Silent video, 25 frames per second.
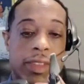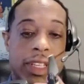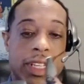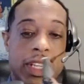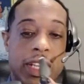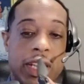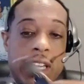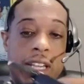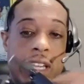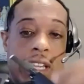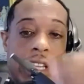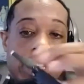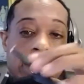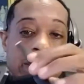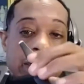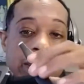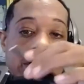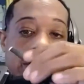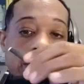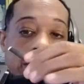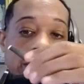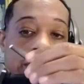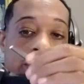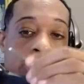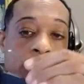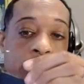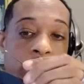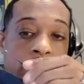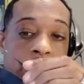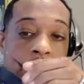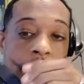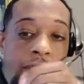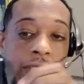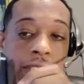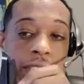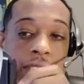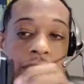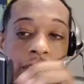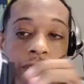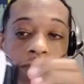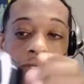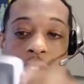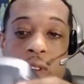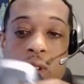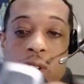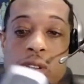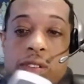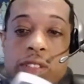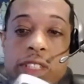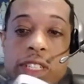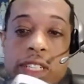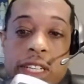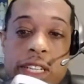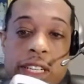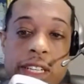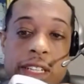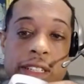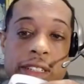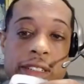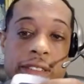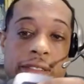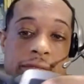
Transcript: and these wings just fold in.